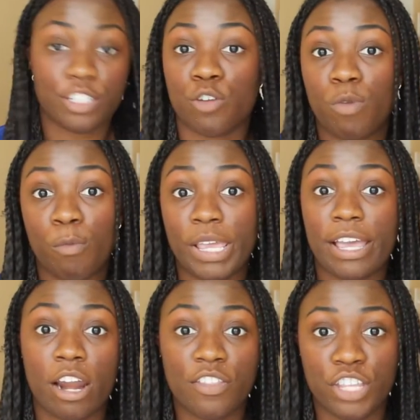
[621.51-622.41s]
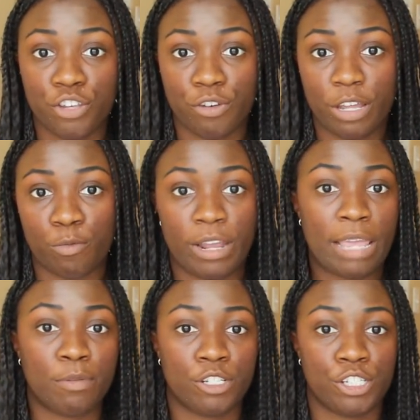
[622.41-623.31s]
So when we get on the unit, we're
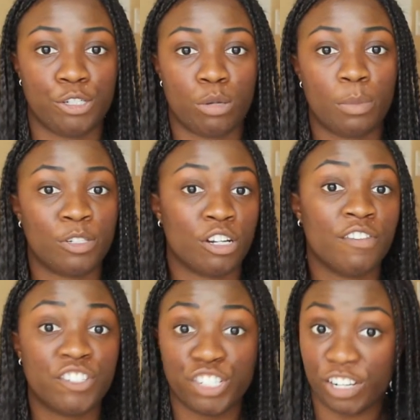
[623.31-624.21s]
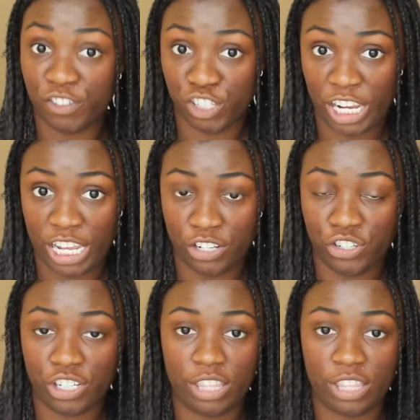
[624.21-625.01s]
able to observe shift change.